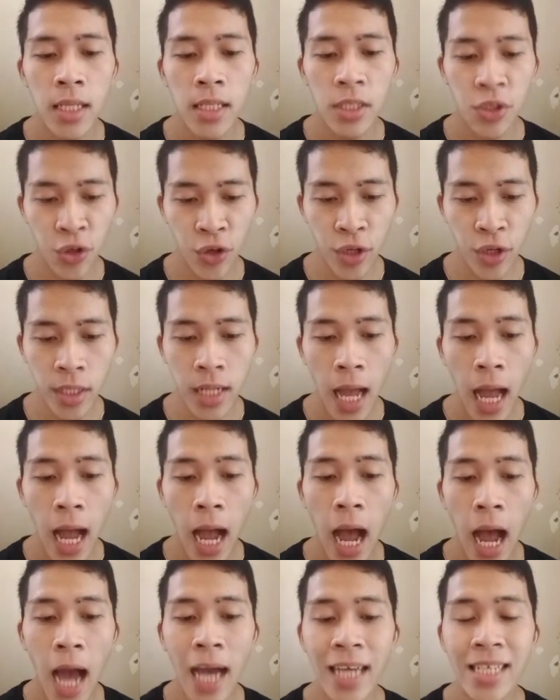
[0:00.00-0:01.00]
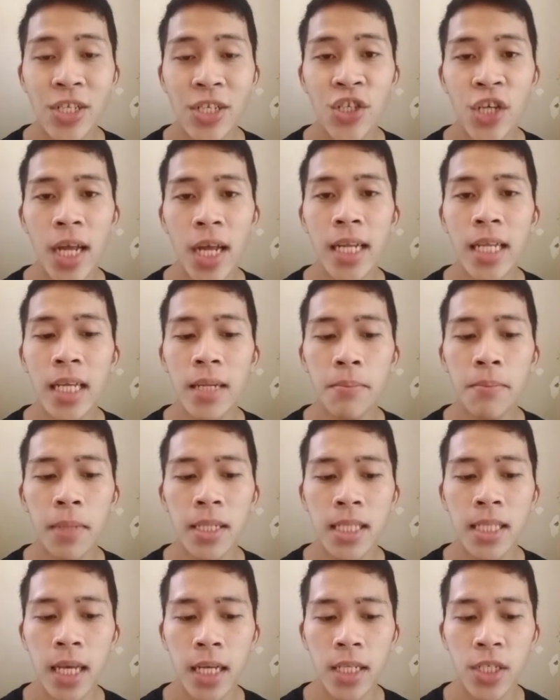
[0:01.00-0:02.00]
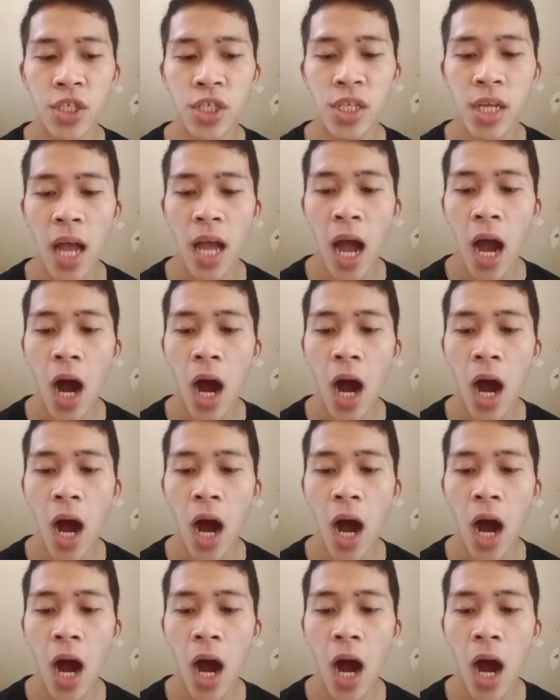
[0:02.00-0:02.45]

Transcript: Third, hygienic massage.